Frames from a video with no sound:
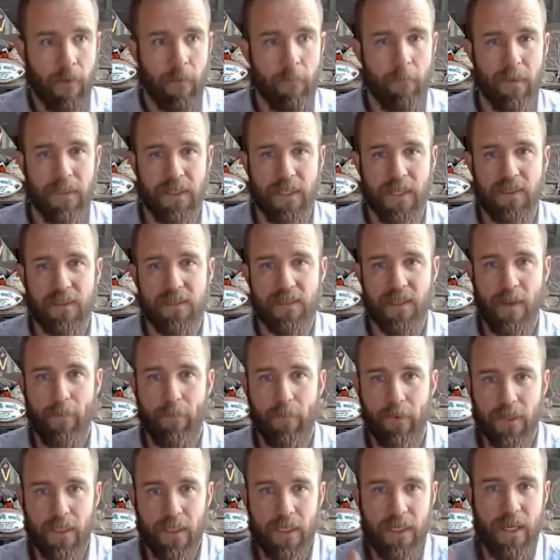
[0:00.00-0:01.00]
but then
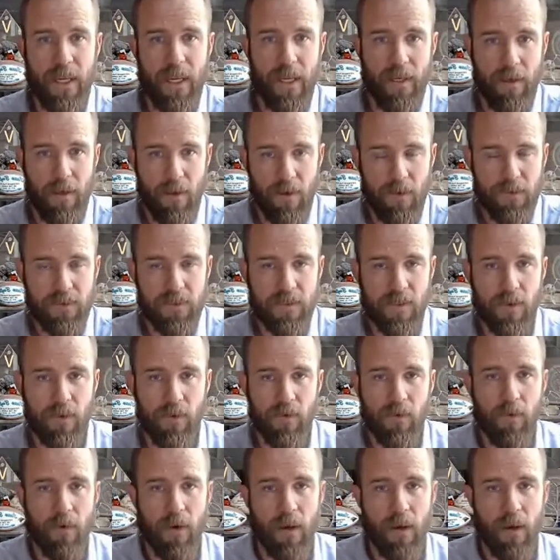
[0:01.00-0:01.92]
separately and also